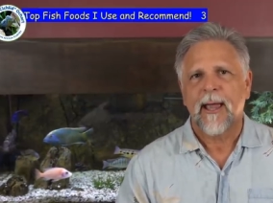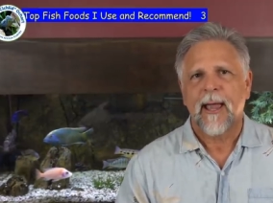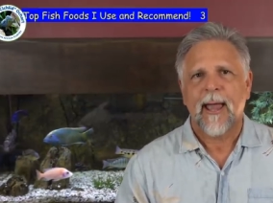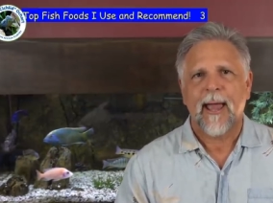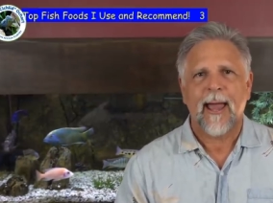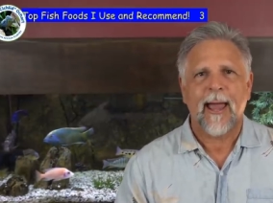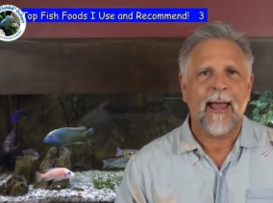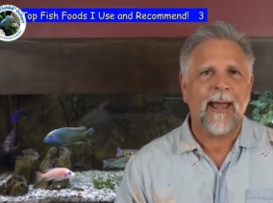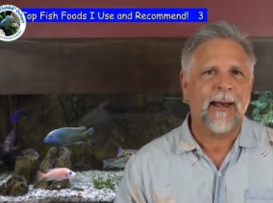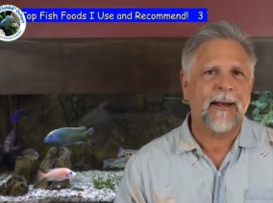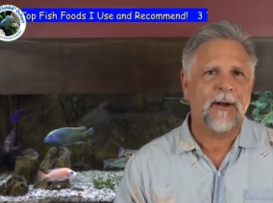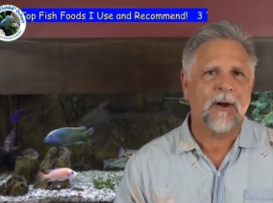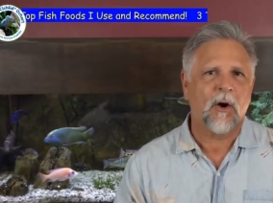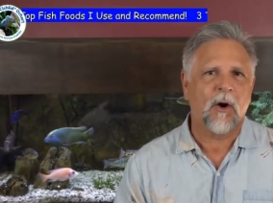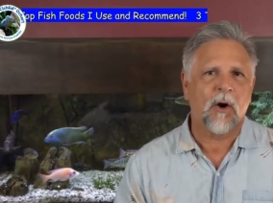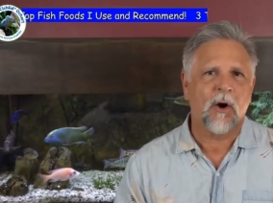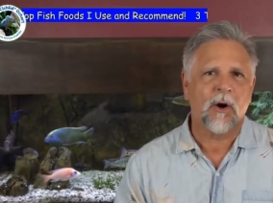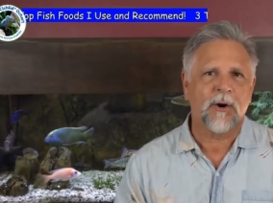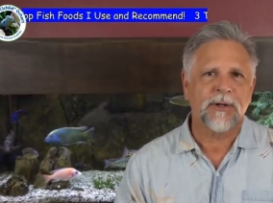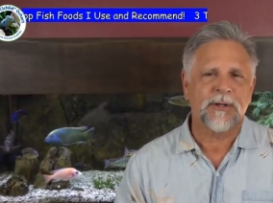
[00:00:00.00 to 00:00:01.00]
and
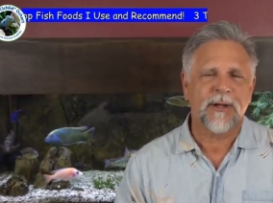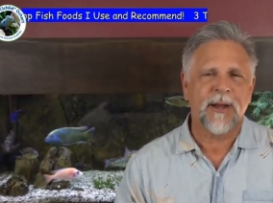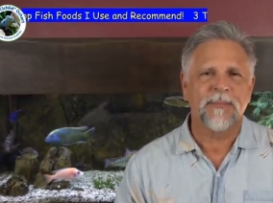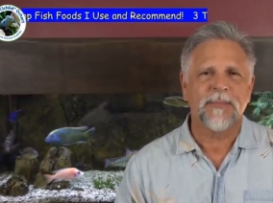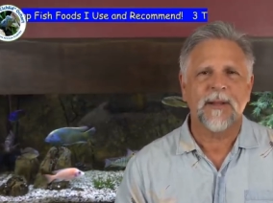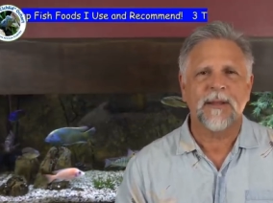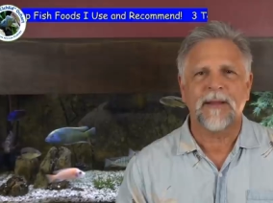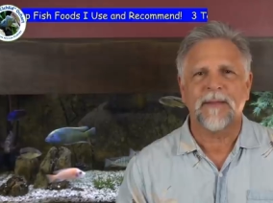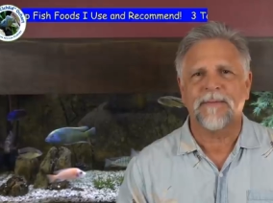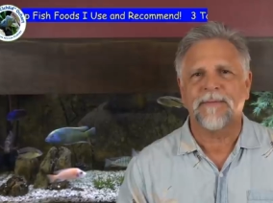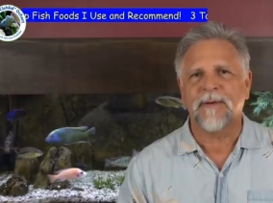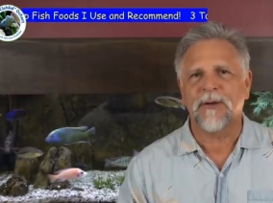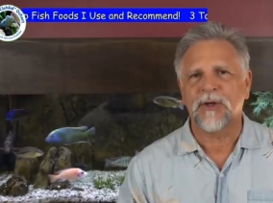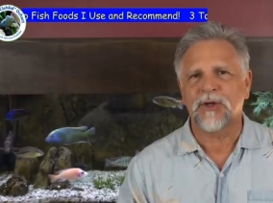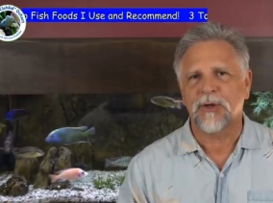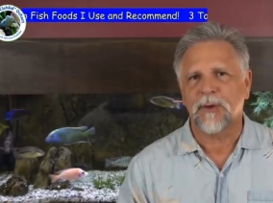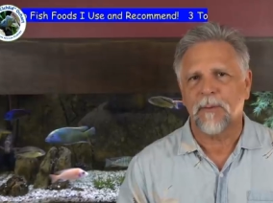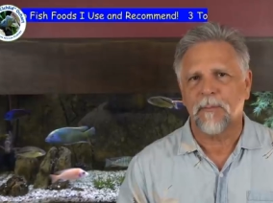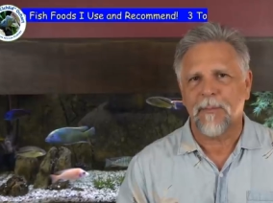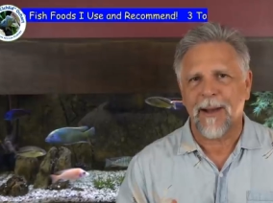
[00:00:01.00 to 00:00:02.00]
are something the fish
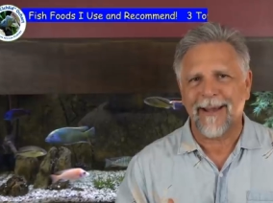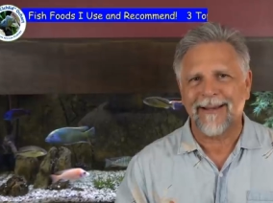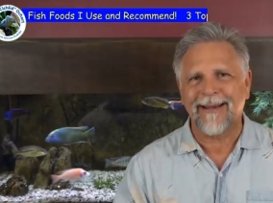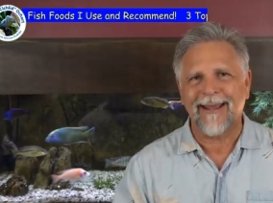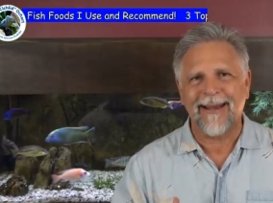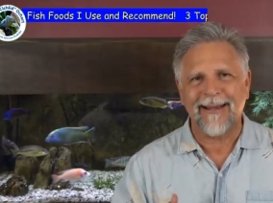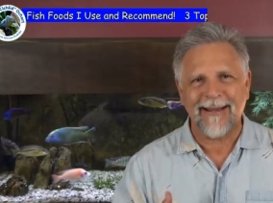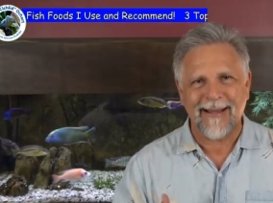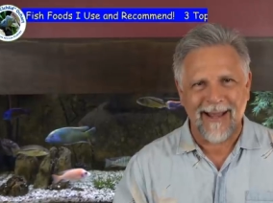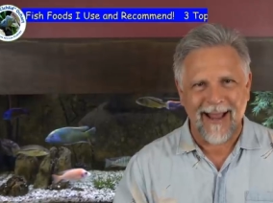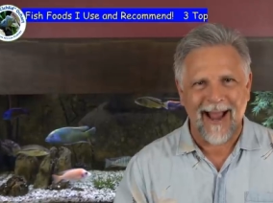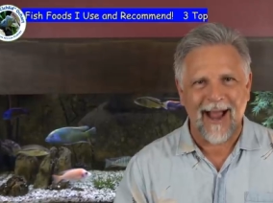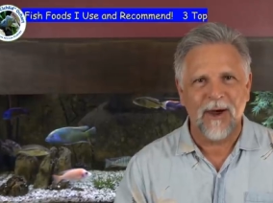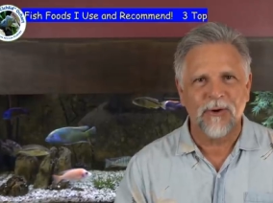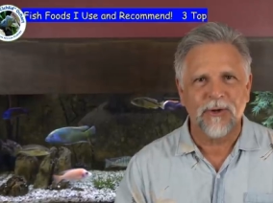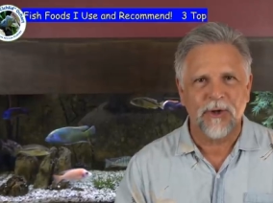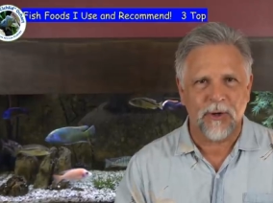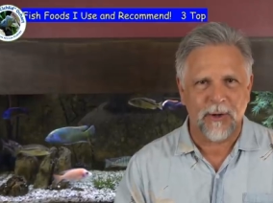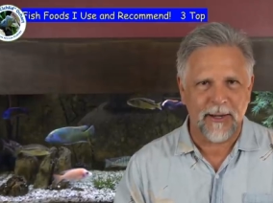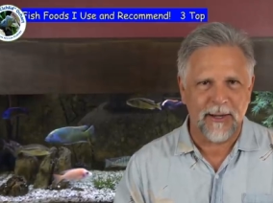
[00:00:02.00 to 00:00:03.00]
might
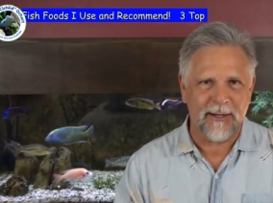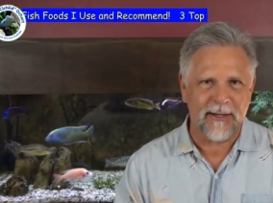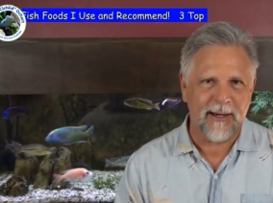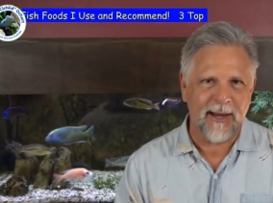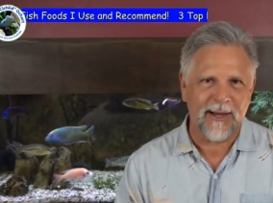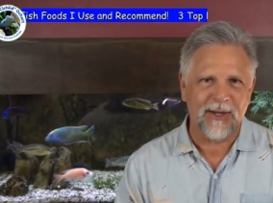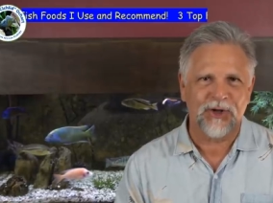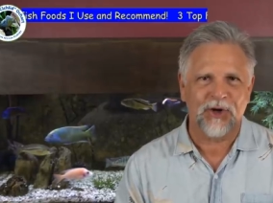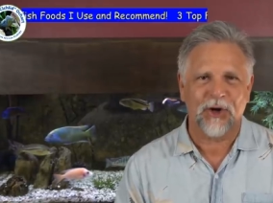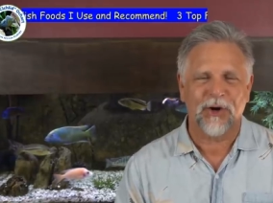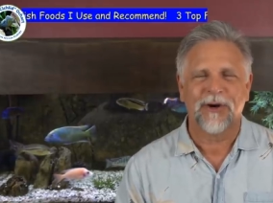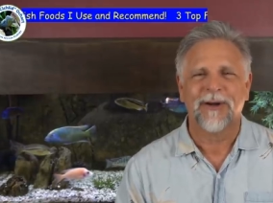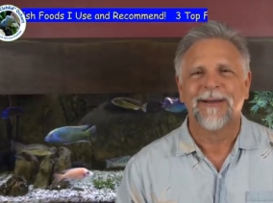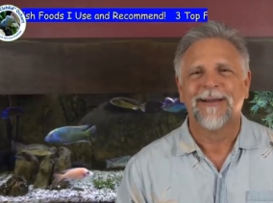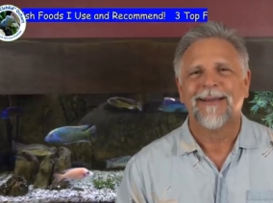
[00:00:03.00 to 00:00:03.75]
encounter in nature